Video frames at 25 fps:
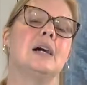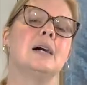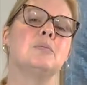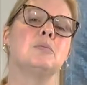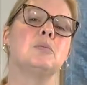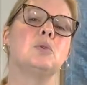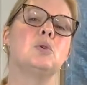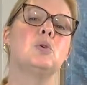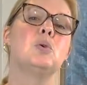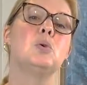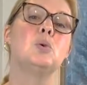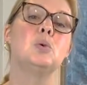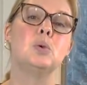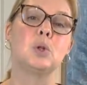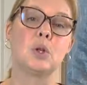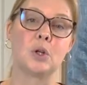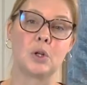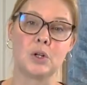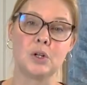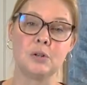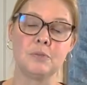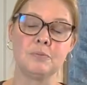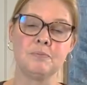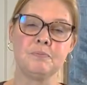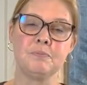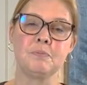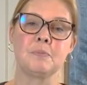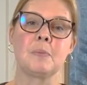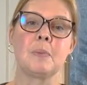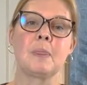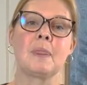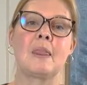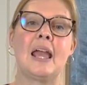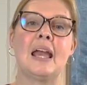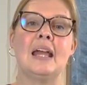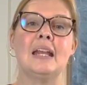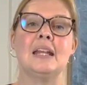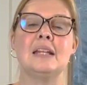cooler,
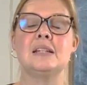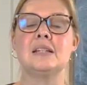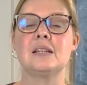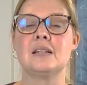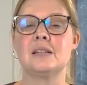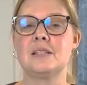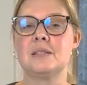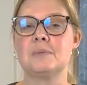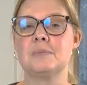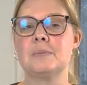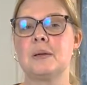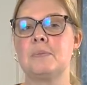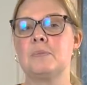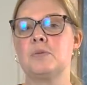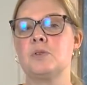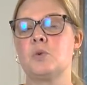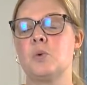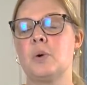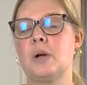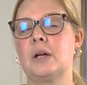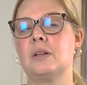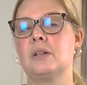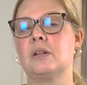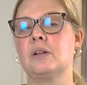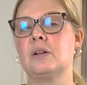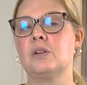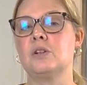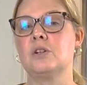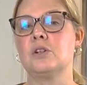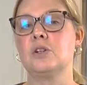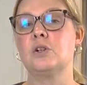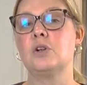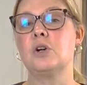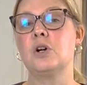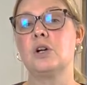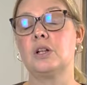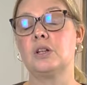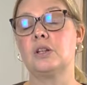and it does sometimes cook
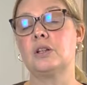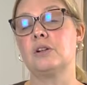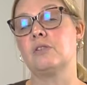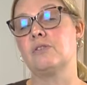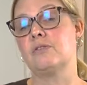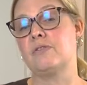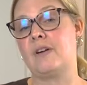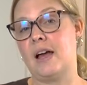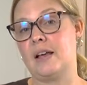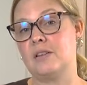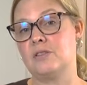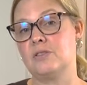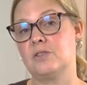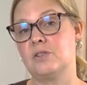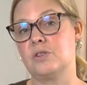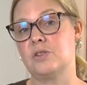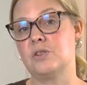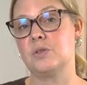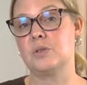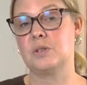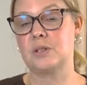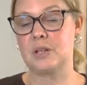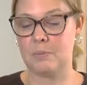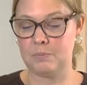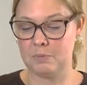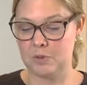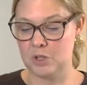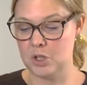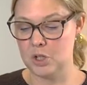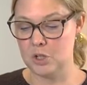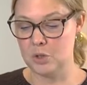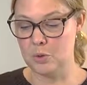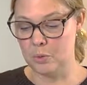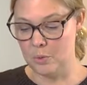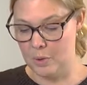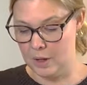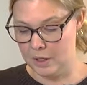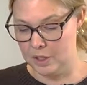a little faster. So it's up to
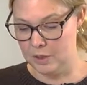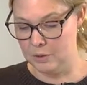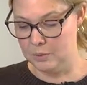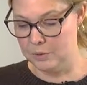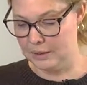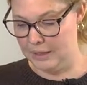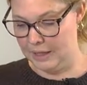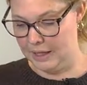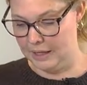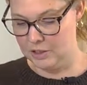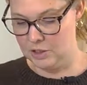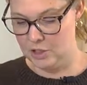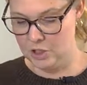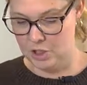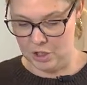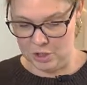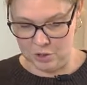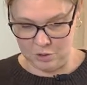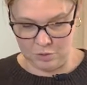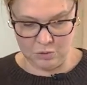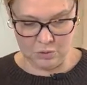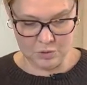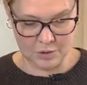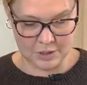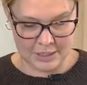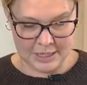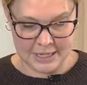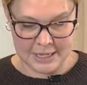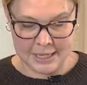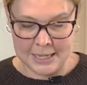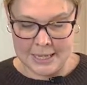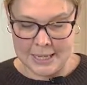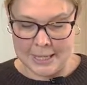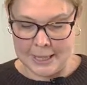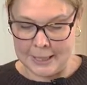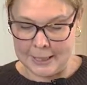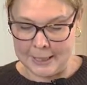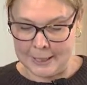you what you would like to use.
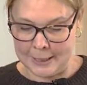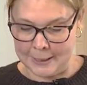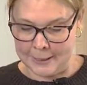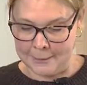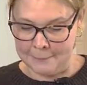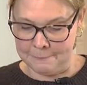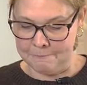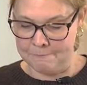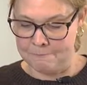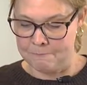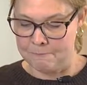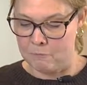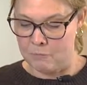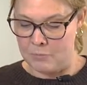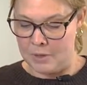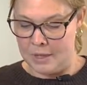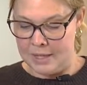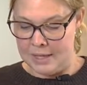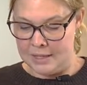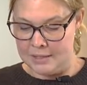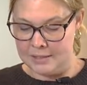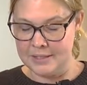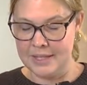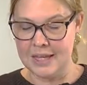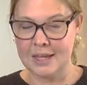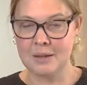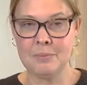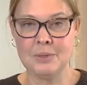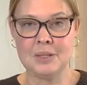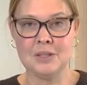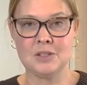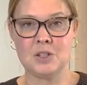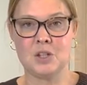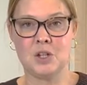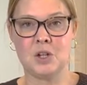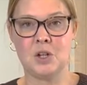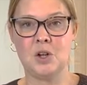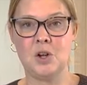Salmon's
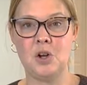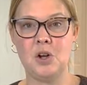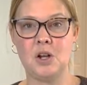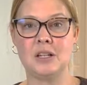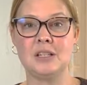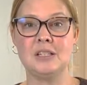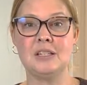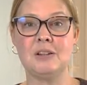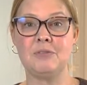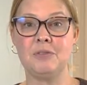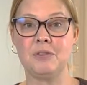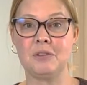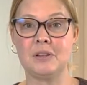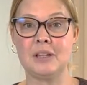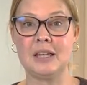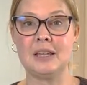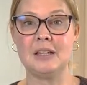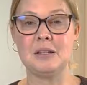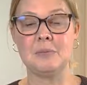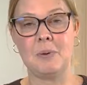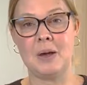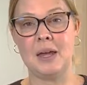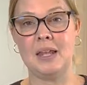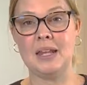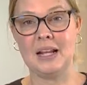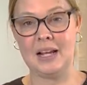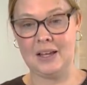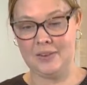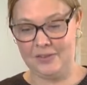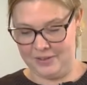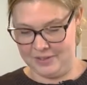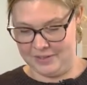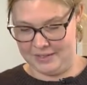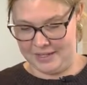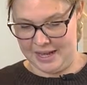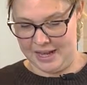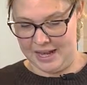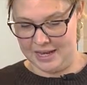going to cook differently depending on the
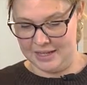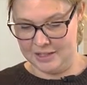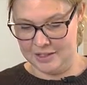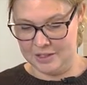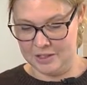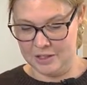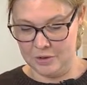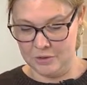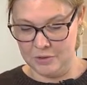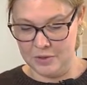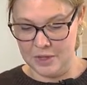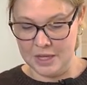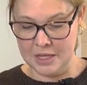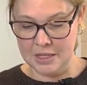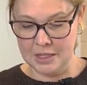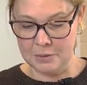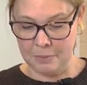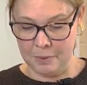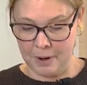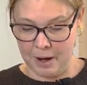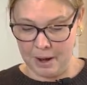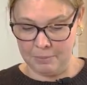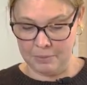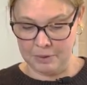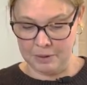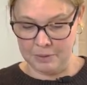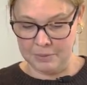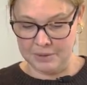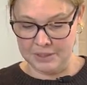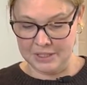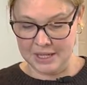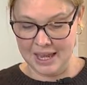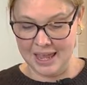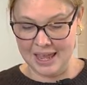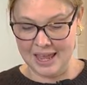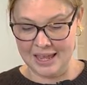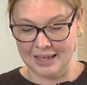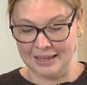size. So these probably would
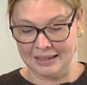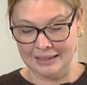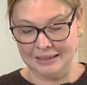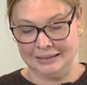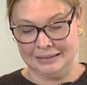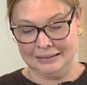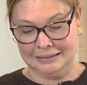take